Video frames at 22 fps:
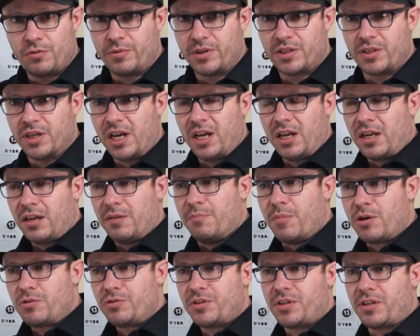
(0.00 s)
was
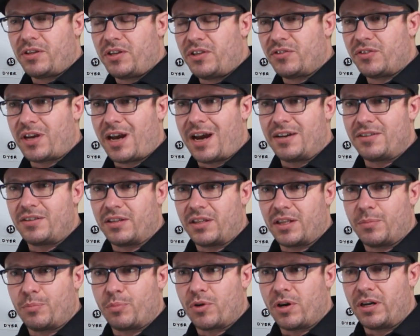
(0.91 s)
most of these guys that
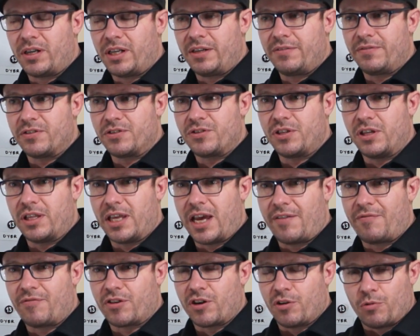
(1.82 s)
they brought in for South
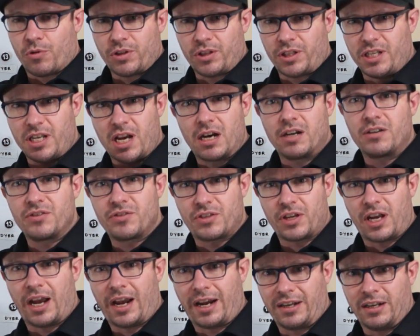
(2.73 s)
Africa were on the young
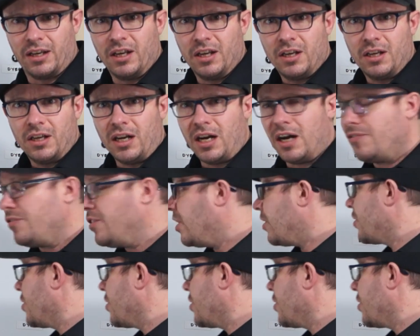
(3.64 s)
side of their